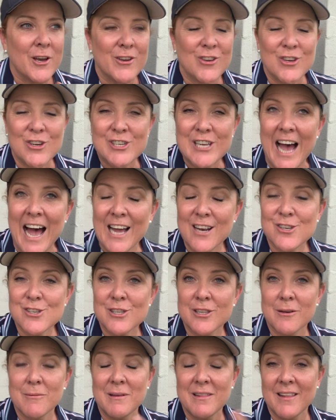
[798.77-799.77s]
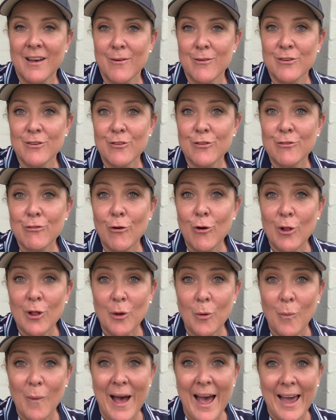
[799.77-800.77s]
You touch them and they were just
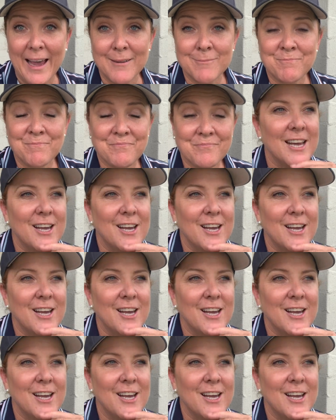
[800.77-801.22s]
falling away.